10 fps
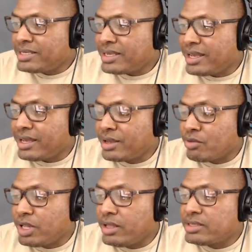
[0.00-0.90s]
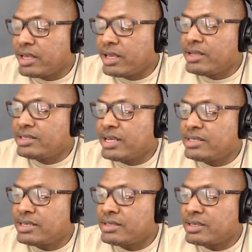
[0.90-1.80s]
Gorillas and Guns
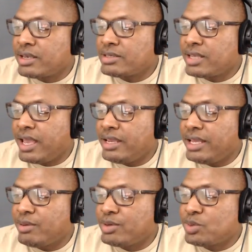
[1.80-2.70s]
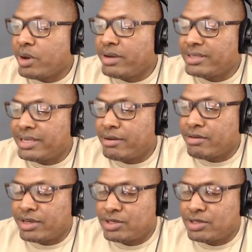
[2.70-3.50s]
says it's because KD was wearing a terrorist